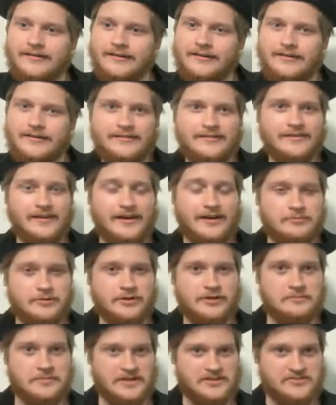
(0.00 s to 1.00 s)
did not
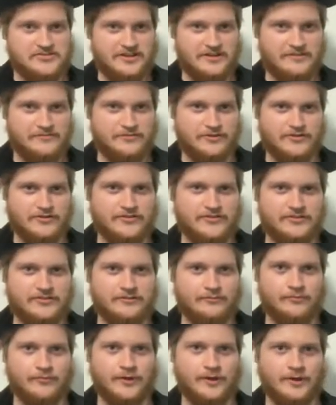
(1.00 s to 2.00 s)
print a Benchy at first.
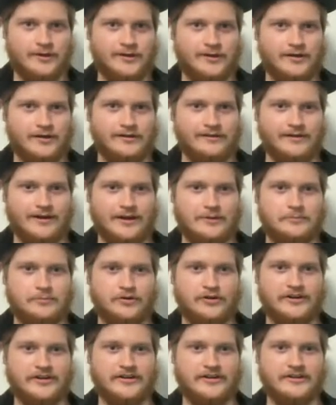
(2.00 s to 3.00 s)
I
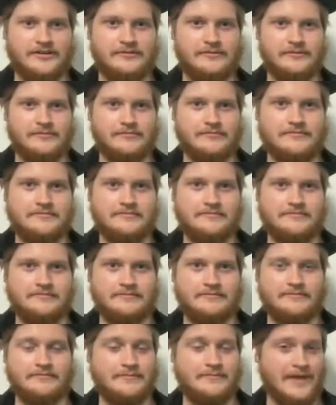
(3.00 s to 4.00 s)
printed
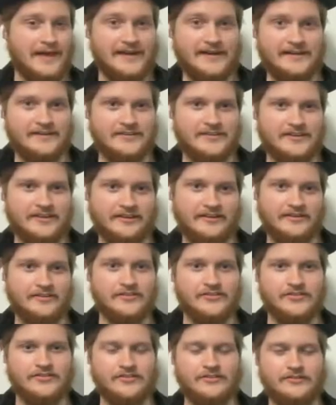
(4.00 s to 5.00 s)
many
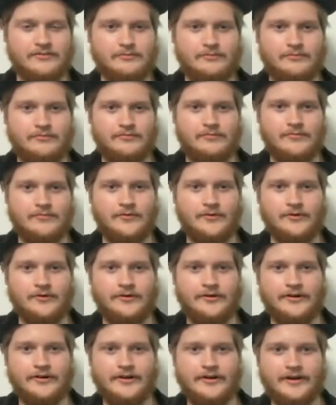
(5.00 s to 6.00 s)
things
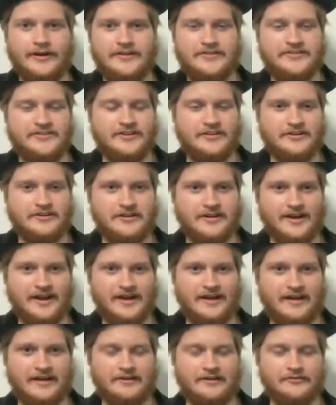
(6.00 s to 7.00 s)
until
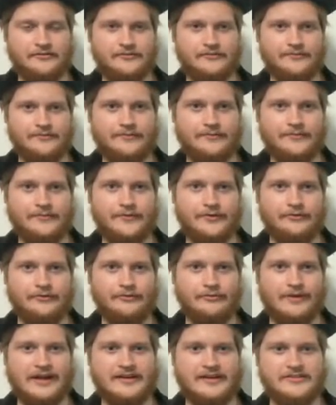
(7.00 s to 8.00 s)
I
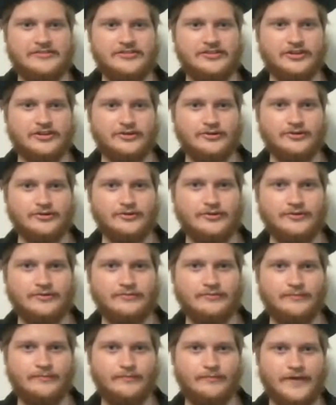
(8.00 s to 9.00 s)
ran into
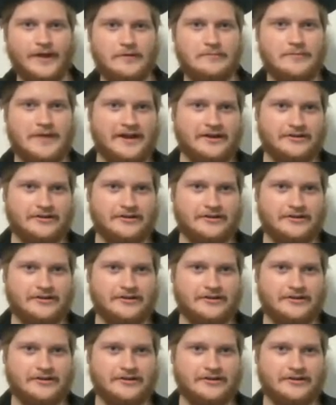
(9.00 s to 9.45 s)
a minor